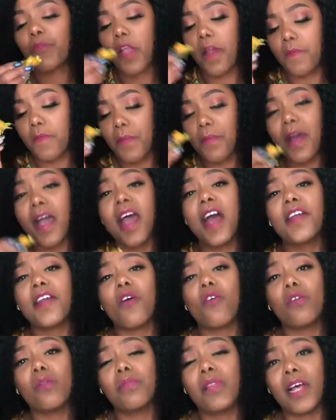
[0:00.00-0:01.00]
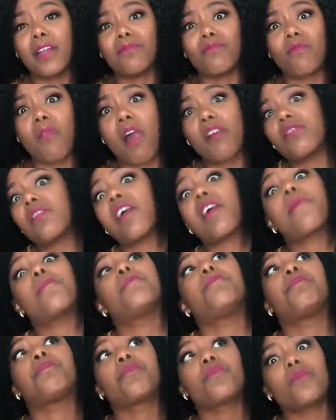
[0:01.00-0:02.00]
I remember I had a whole plan. I was like,
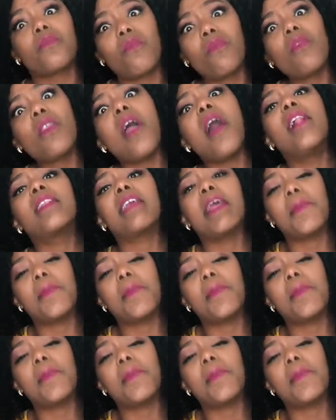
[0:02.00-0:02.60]
I'll